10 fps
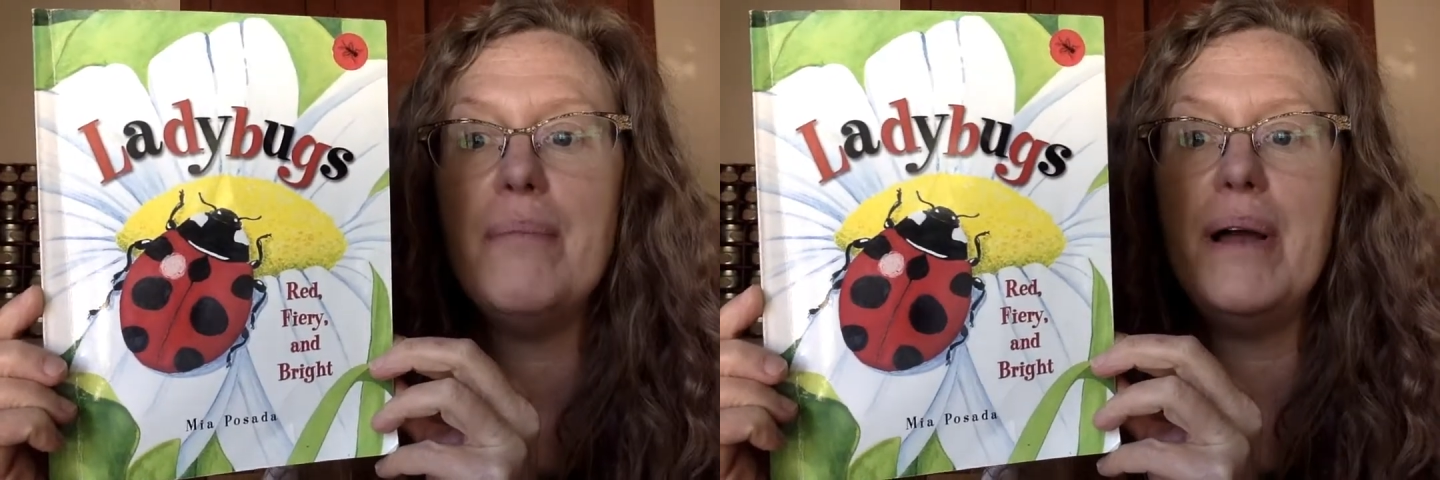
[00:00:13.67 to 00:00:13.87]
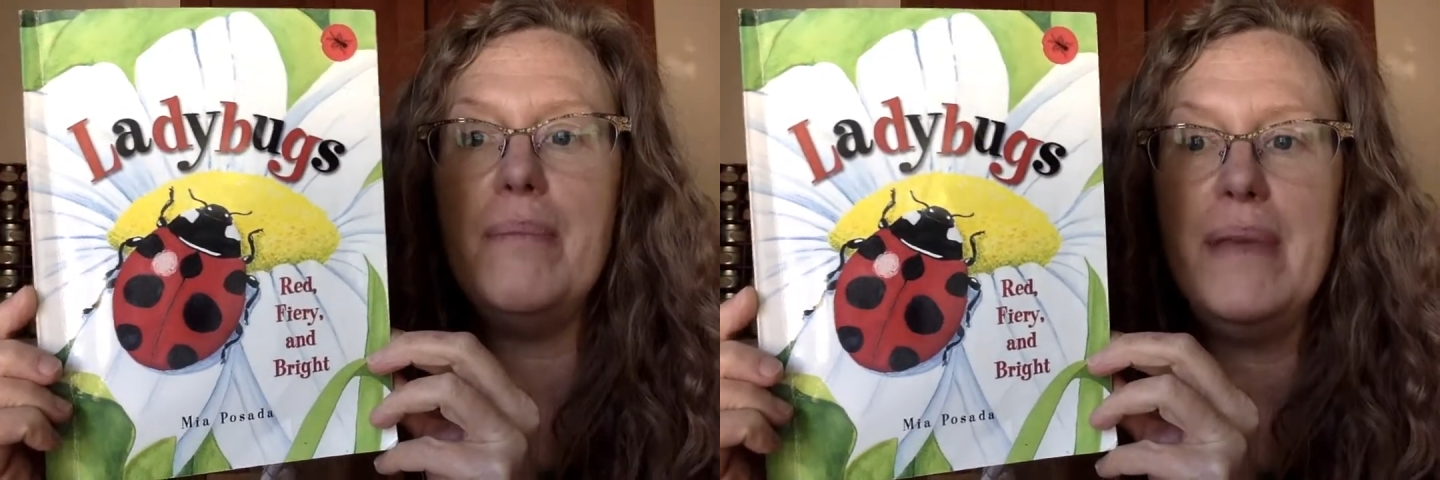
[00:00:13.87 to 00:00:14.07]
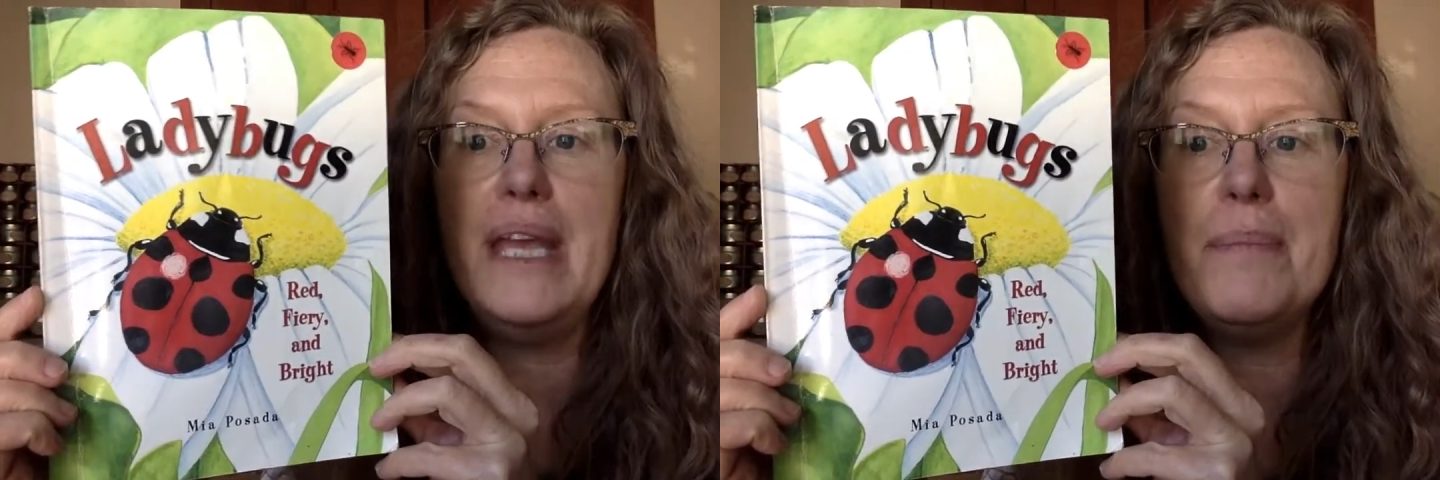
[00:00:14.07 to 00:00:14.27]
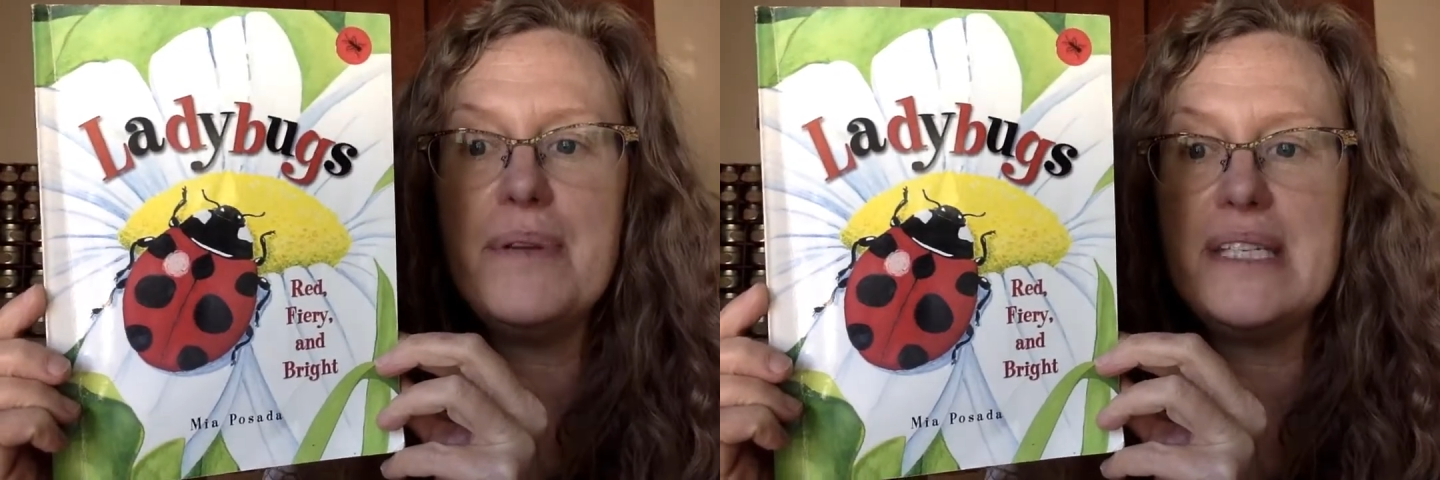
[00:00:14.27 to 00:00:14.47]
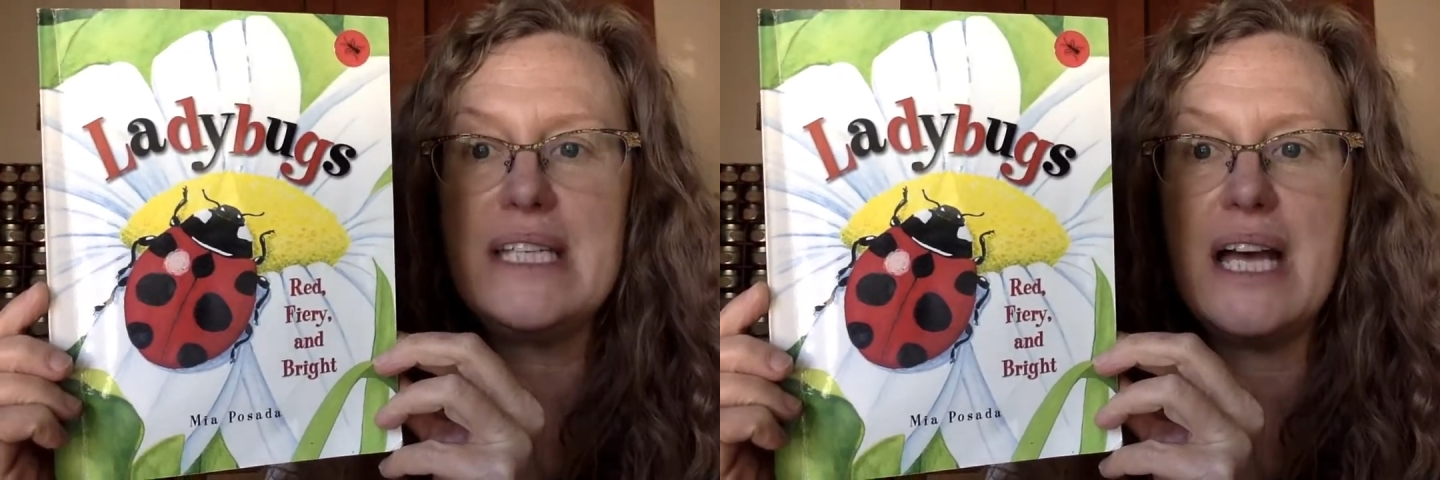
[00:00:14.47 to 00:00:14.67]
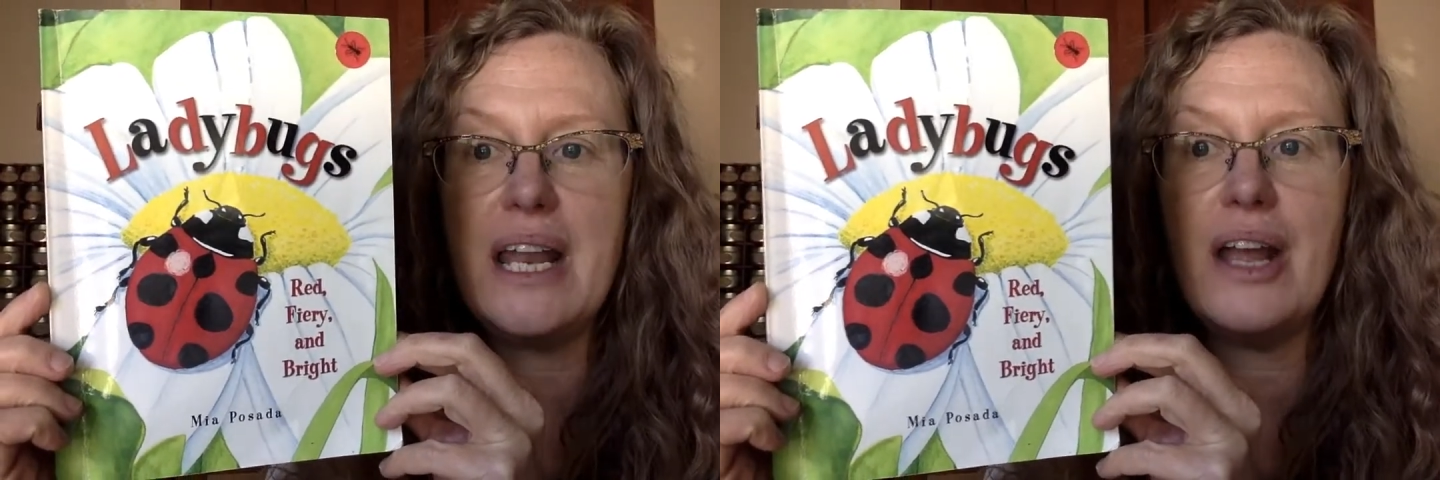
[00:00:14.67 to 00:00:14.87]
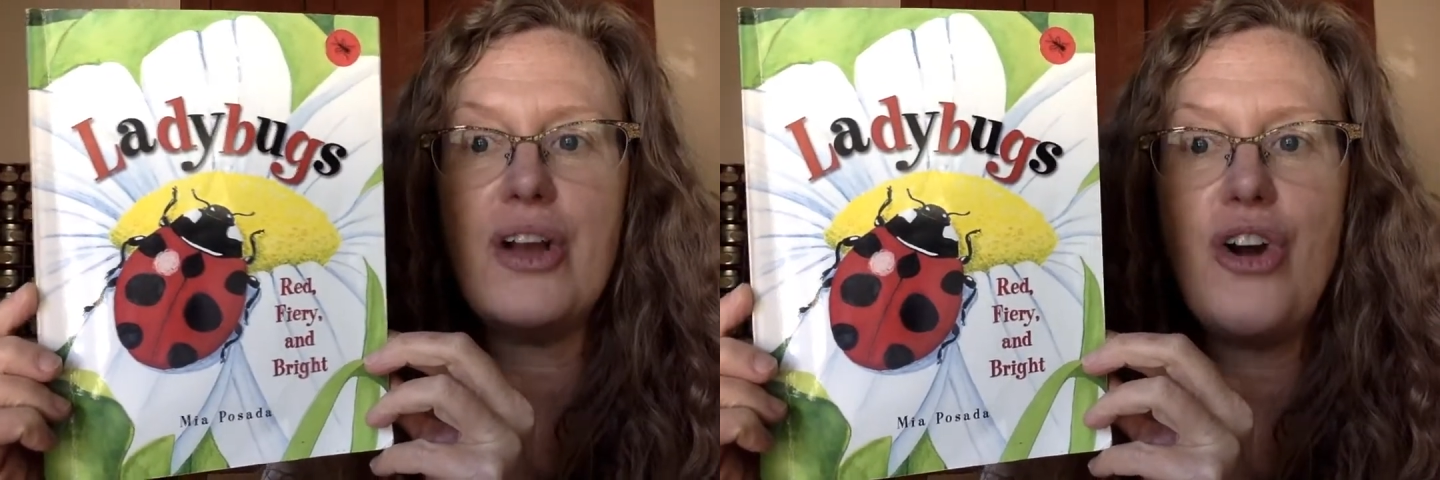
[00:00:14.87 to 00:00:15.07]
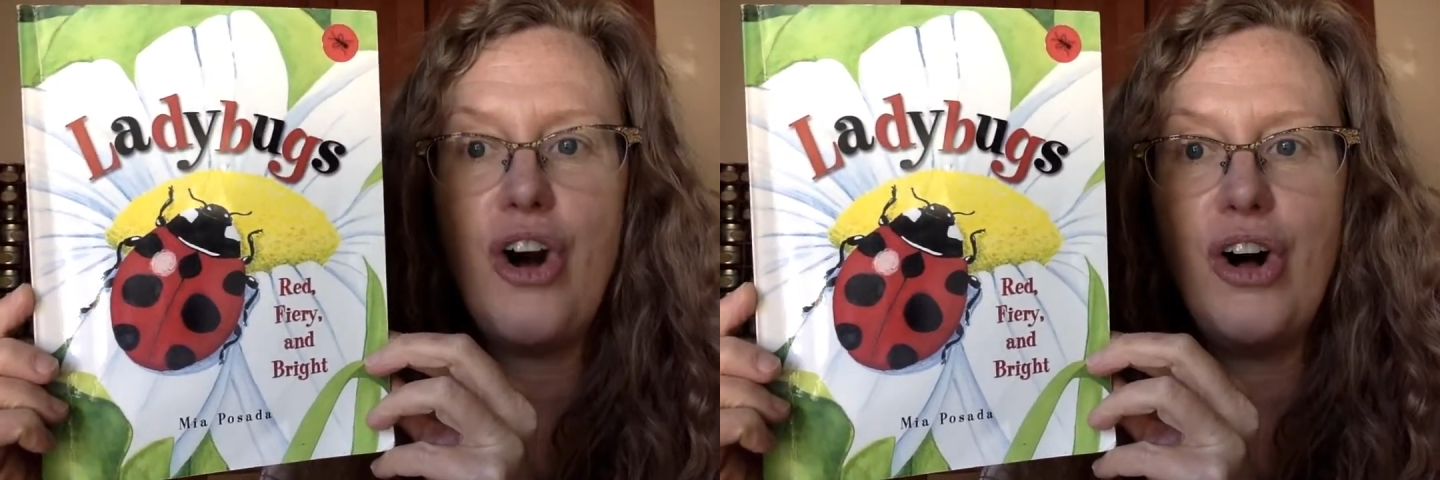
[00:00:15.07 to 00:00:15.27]
by Mia Posada
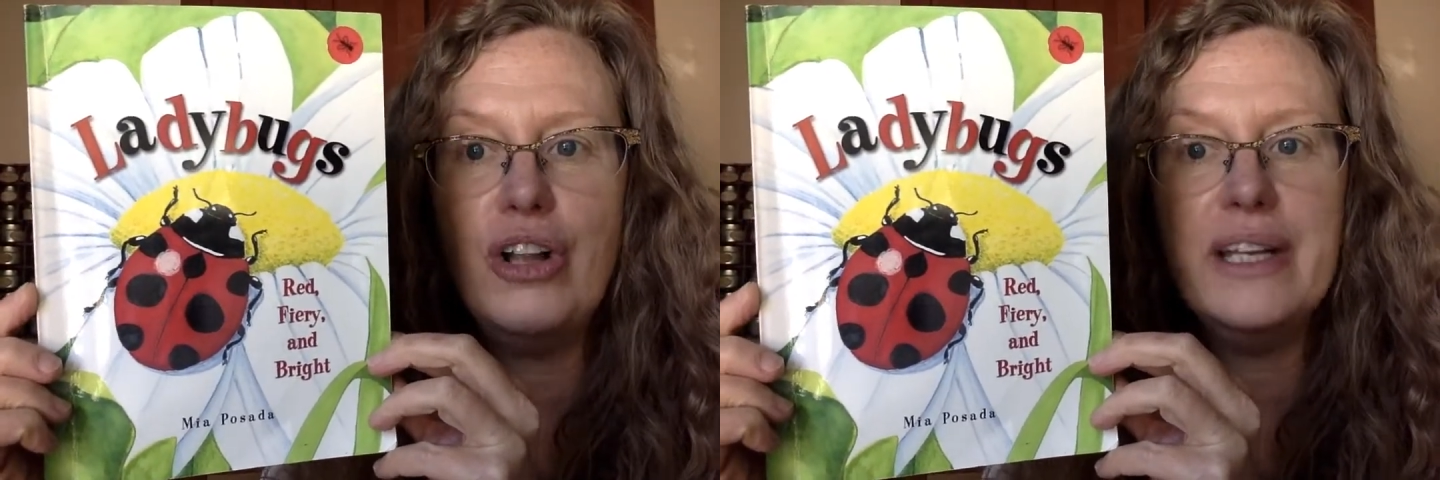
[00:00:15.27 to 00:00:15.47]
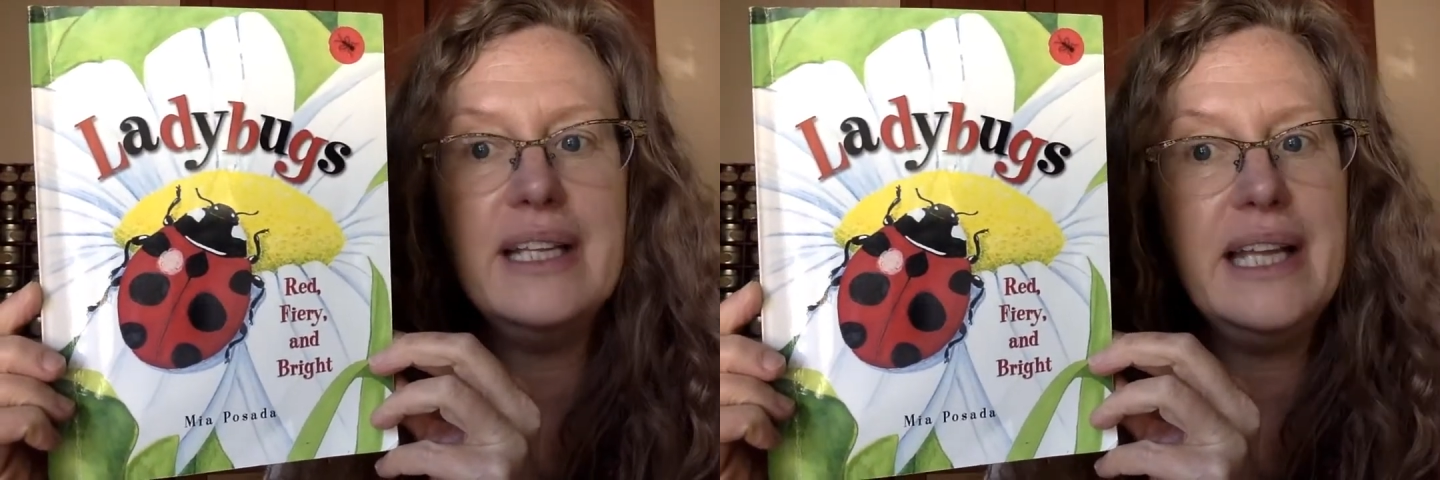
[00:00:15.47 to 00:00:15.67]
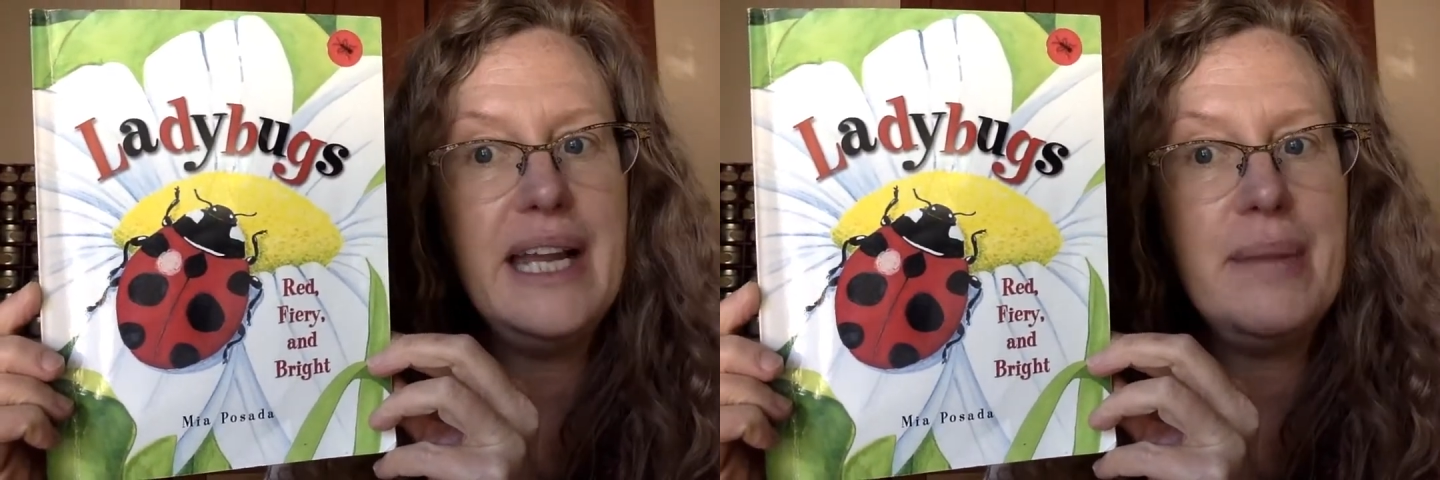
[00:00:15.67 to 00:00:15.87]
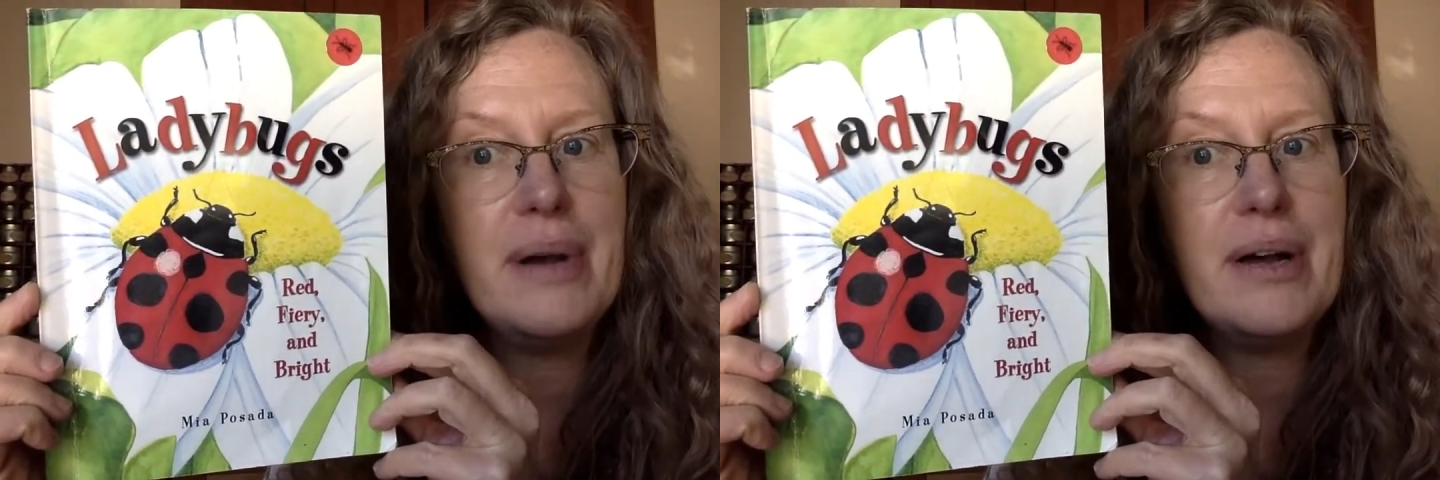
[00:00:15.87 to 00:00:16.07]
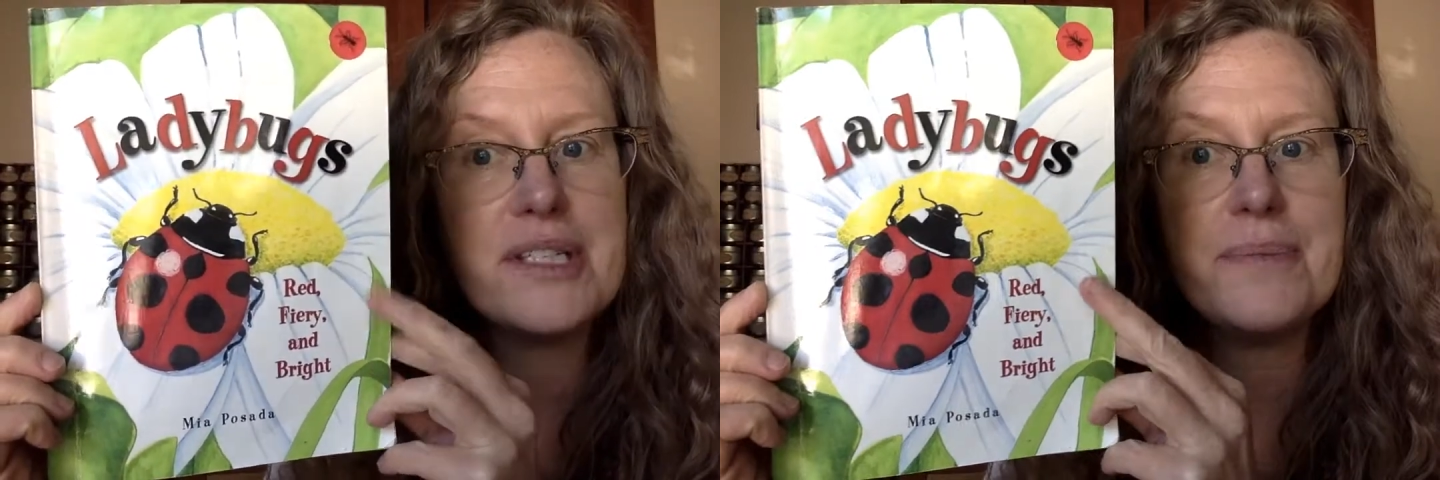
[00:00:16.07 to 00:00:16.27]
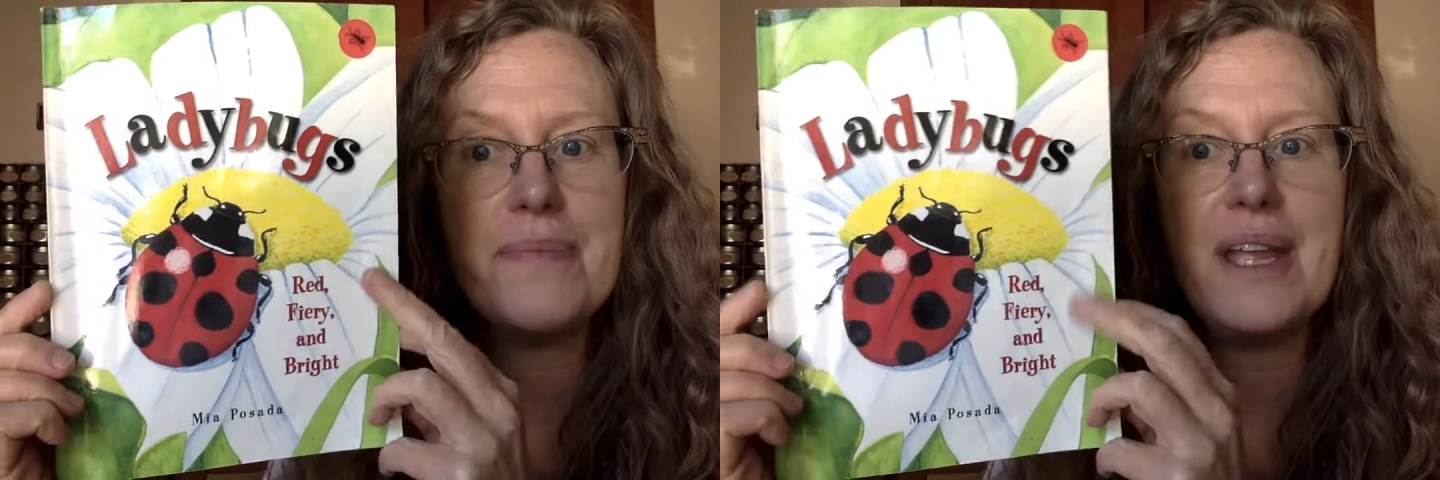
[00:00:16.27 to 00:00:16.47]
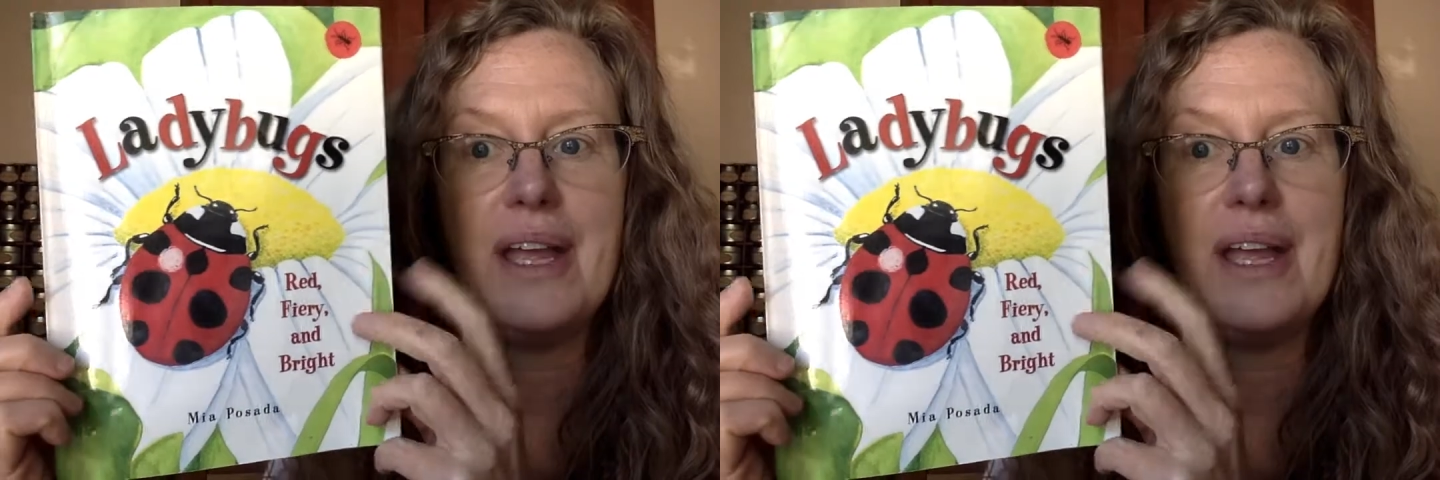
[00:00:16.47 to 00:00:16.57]
called Ladybugs,